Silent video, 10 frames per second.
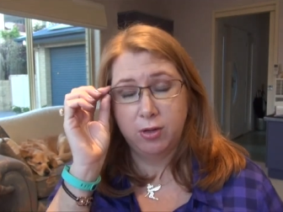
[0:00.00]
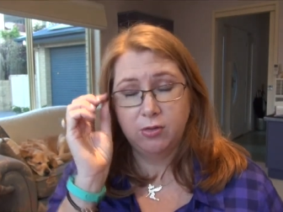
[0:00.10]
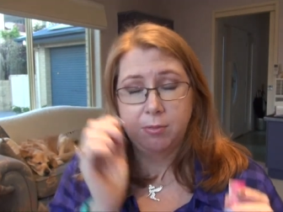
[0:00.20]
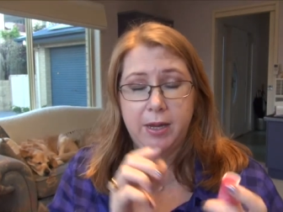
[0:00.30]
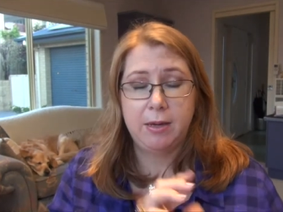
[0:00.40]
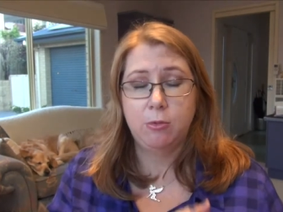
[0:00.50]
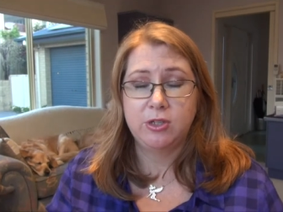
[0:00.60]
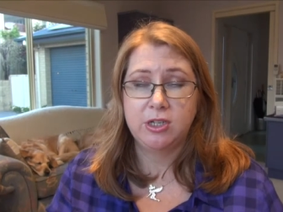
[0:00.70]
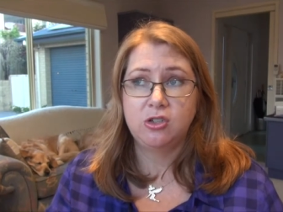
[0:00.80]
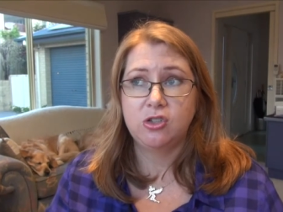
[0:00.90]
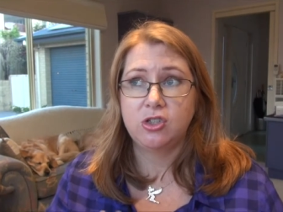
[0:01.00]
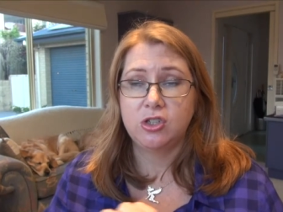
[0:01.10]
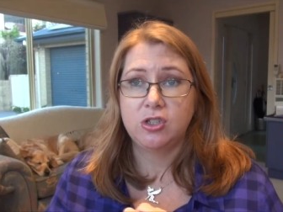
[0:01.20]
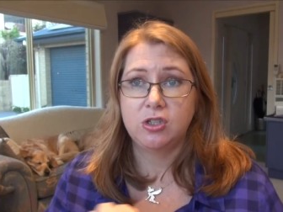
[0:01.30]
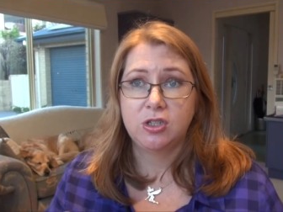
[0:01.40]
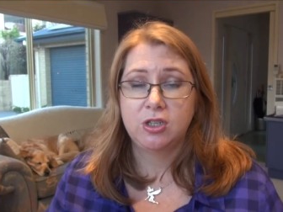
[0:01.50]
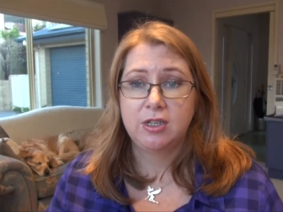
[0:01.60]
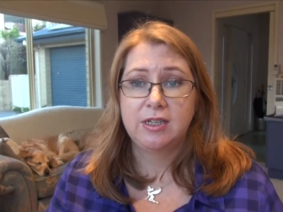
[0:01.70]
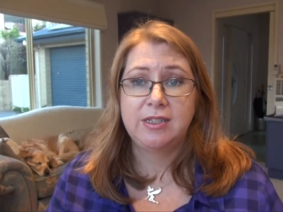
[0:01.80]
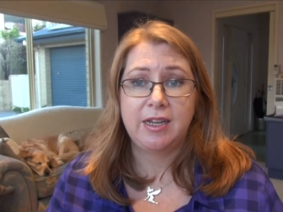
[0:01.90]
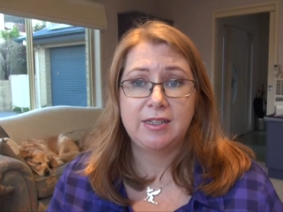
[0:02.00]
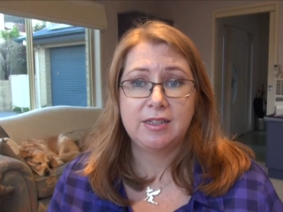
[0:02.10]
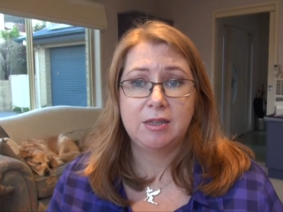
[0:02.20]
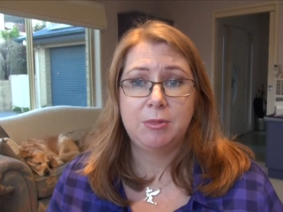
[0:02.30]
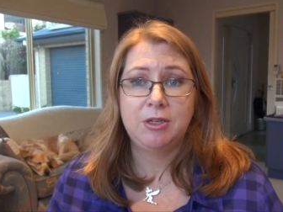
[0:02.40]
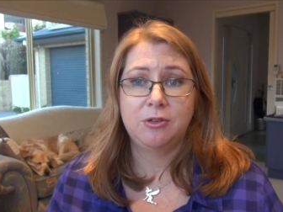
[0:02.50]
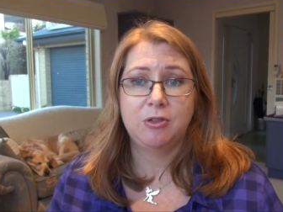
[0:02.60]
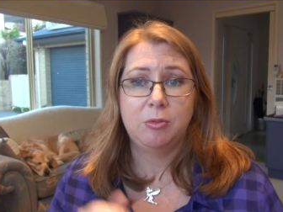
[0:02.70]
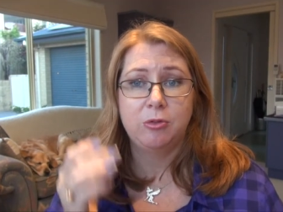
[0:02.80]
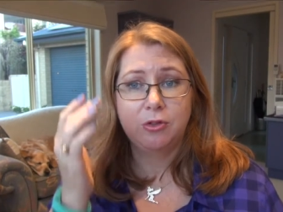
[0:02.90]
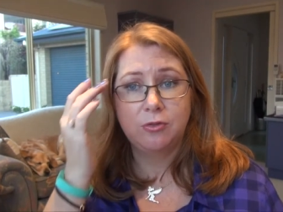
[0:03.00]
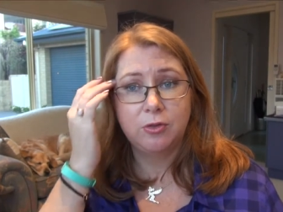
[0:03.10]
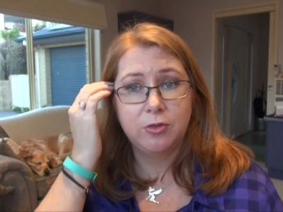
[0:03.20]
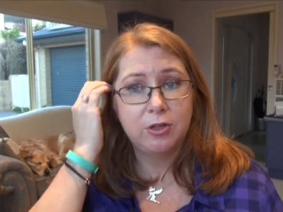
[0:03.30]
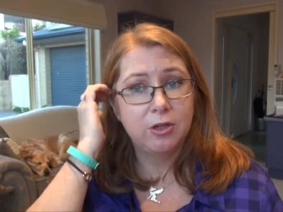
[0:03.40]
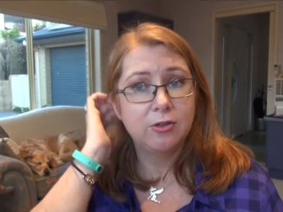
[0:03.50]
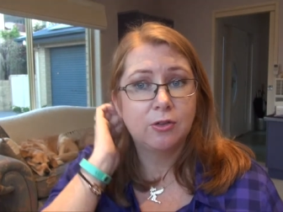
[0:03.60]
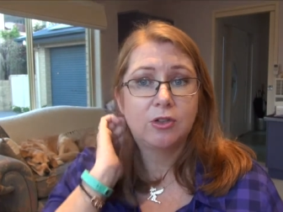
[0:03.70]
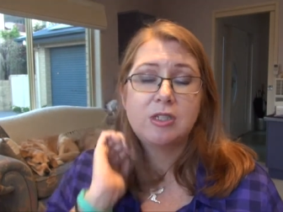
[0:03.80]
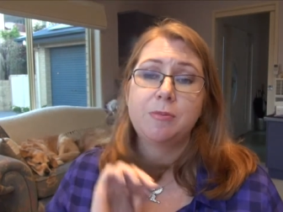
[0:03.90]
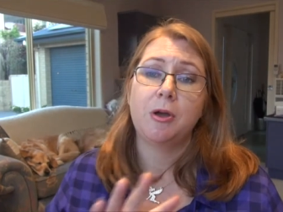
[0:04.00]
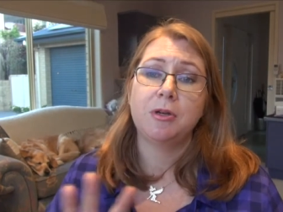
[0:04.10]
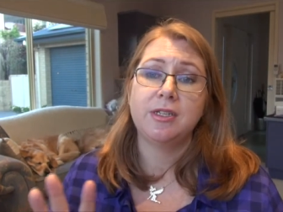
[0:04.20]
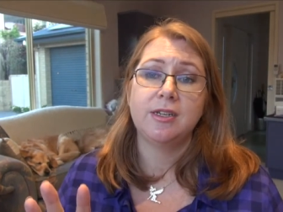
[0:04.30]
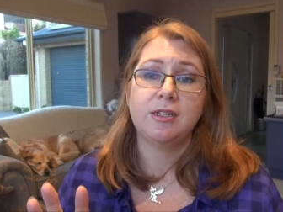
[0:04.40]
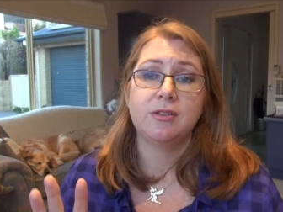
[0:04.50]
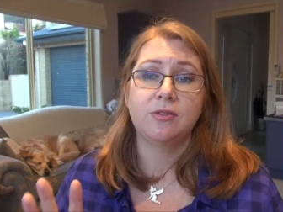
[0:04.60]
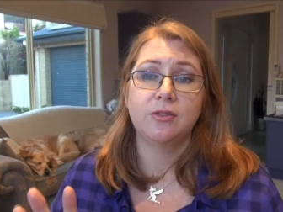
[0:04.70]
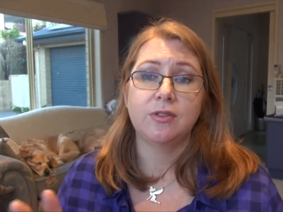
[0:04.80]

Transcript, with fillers: That's why I'm paying more attention to dates at the minute because I've been watching a few videos on expiry dates of